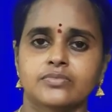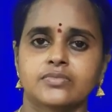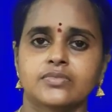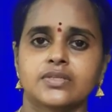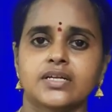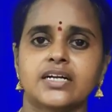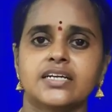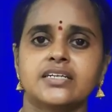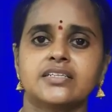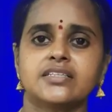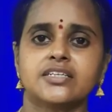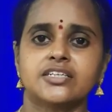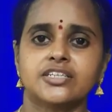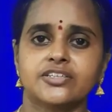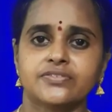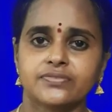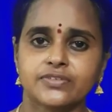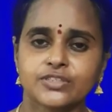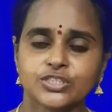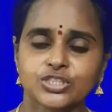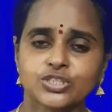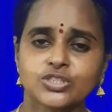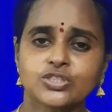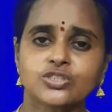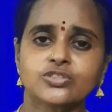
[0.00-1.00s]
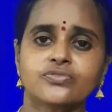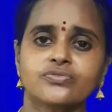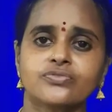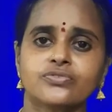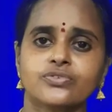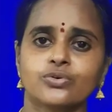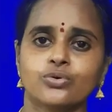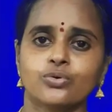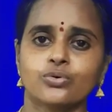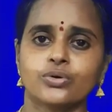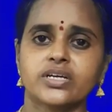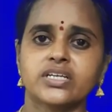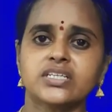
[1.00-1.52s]
and the definitions of
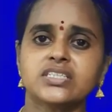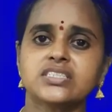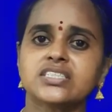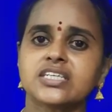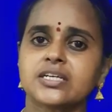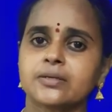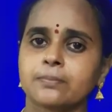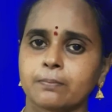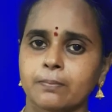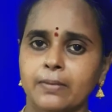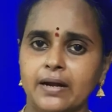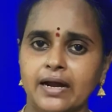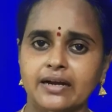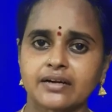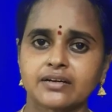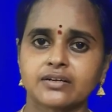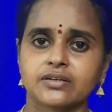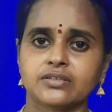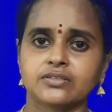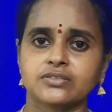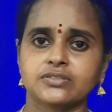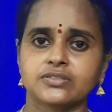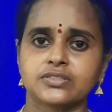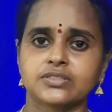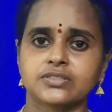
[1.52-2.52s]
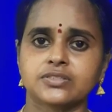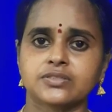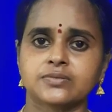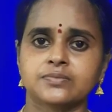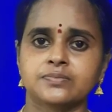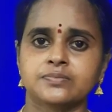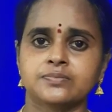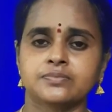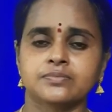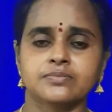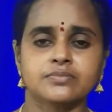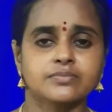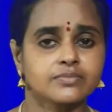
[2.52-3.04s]
tokens and patterns,
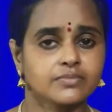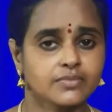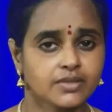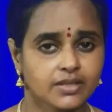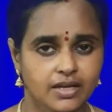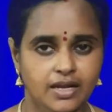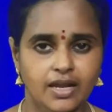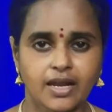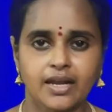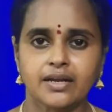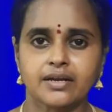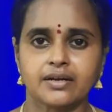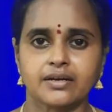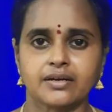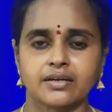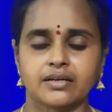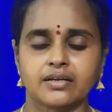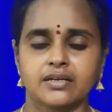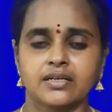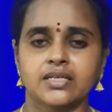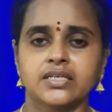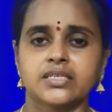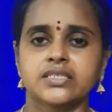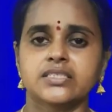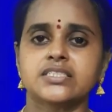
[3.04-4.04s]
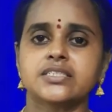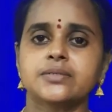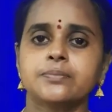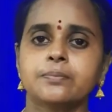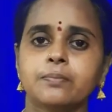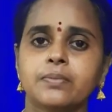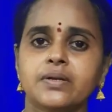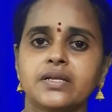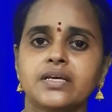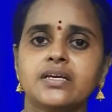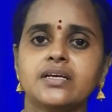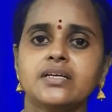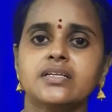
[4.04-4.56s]
and
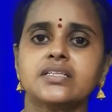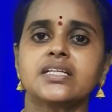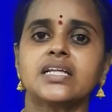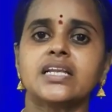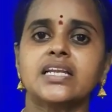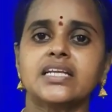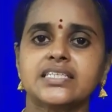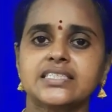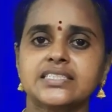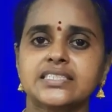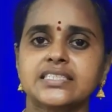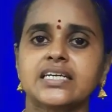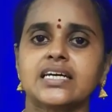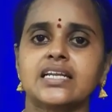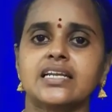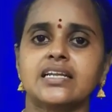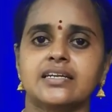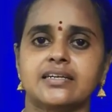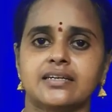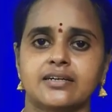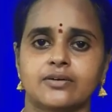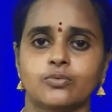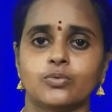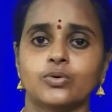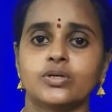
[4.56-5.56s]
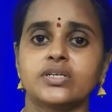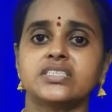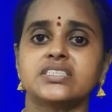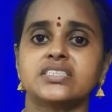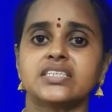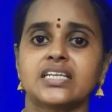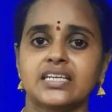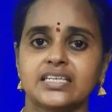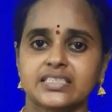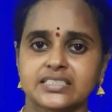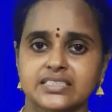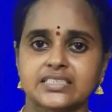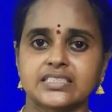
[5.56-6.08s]
simply the lexical error. What is a
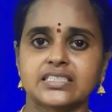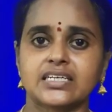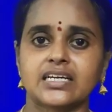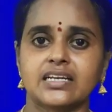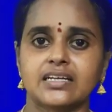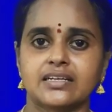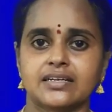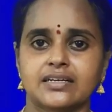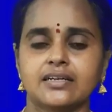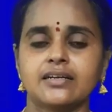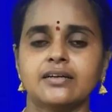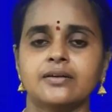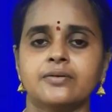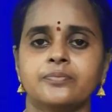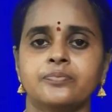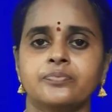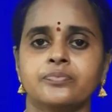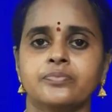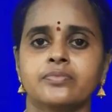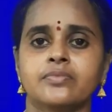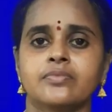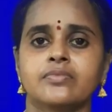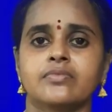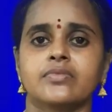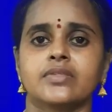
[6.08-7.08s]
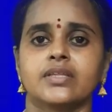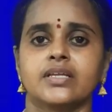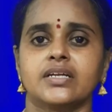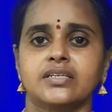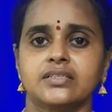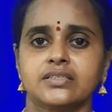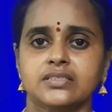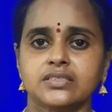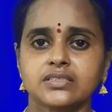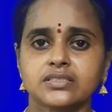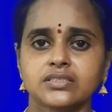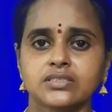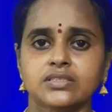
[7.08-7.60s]
lexical error? And
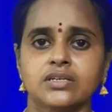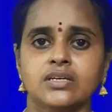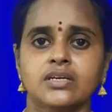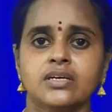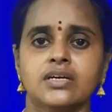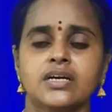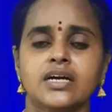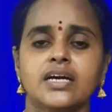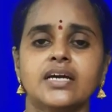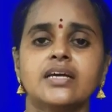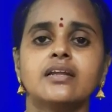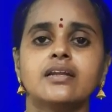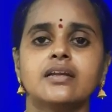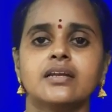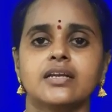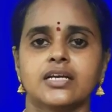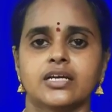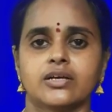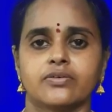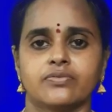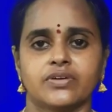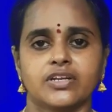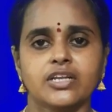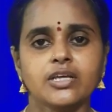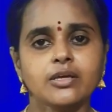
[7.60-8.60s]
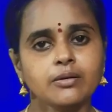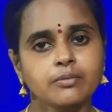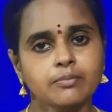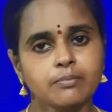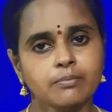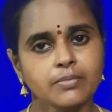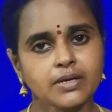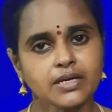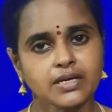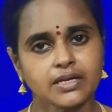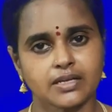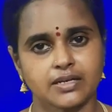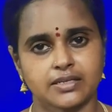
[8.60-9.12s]
this error recovery
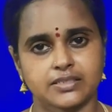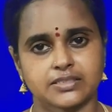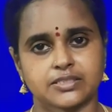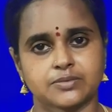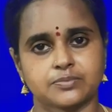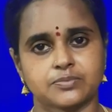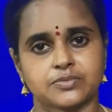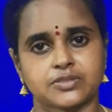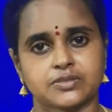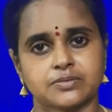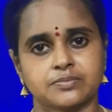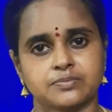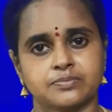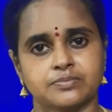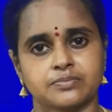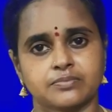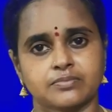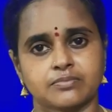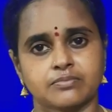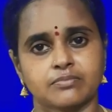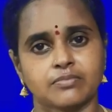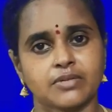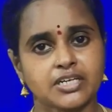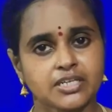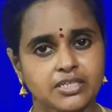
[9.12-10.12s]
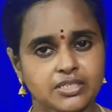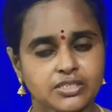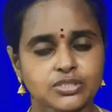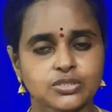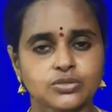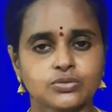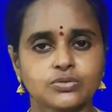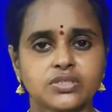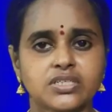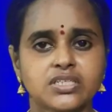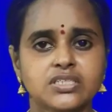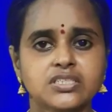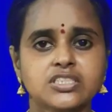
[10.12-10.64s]
mechanisms. My dear
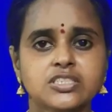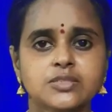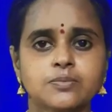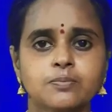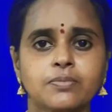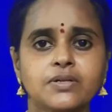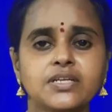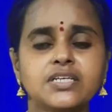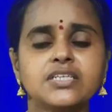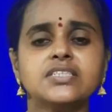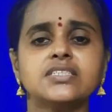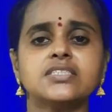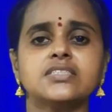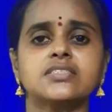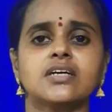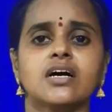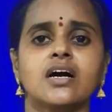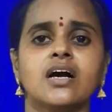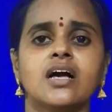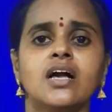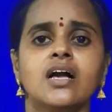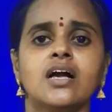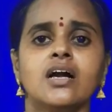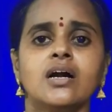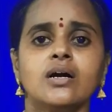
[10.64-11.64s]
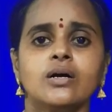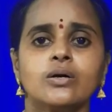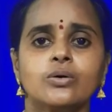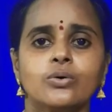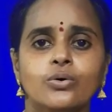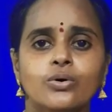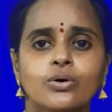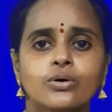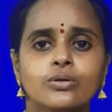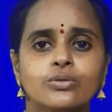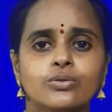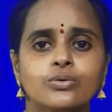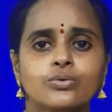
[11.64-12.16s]
students, please
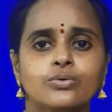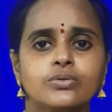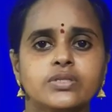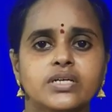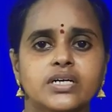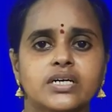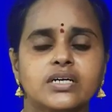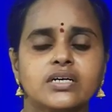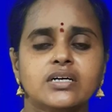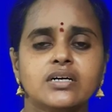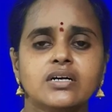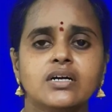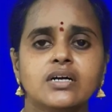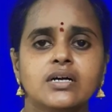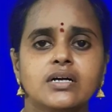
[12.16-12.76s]
go through the